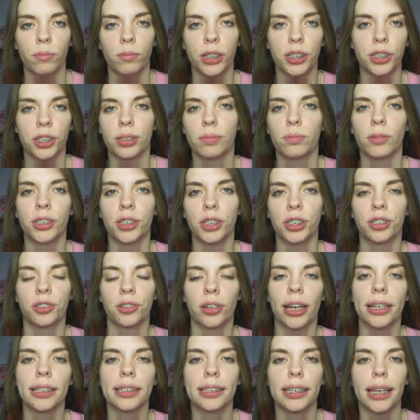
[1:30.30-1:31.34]
we're just
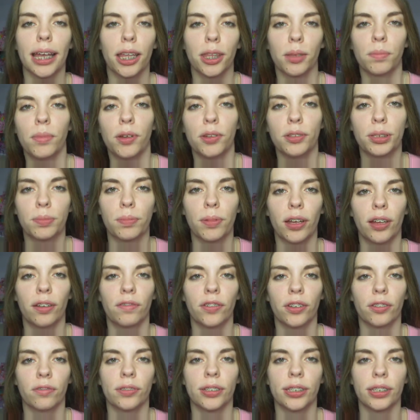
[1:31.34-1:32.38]
trying to get the most
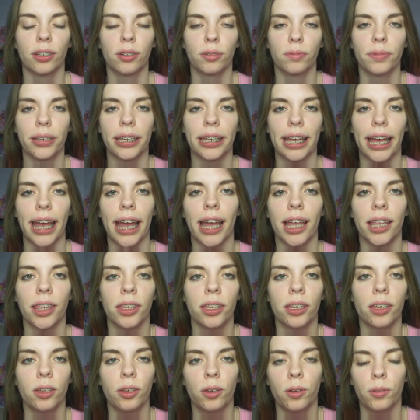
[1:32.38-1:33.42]
perfect result we
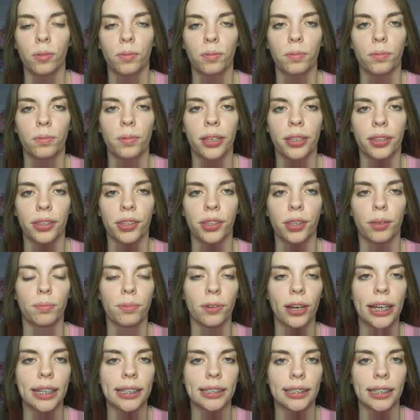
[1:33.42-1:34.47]
can with the
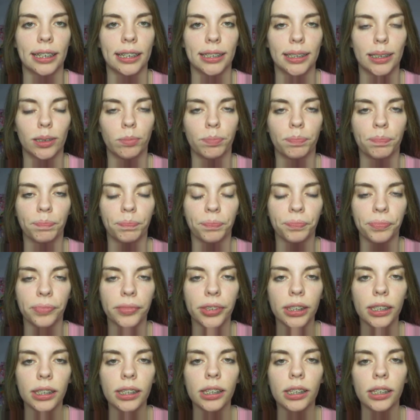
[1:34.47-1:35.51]
braces.
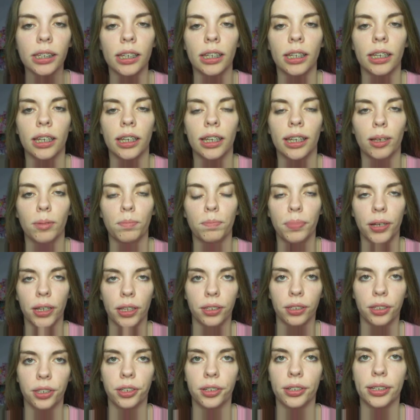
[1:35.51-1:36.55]

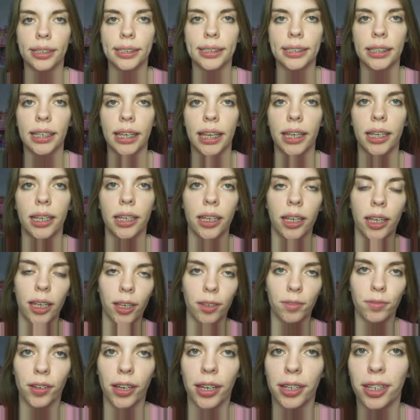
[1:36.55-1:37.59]
But you can see,
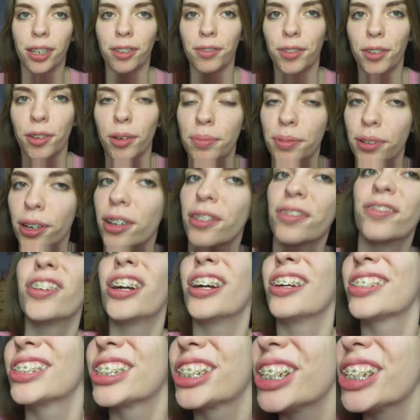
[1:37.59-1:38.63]
if I give you a profile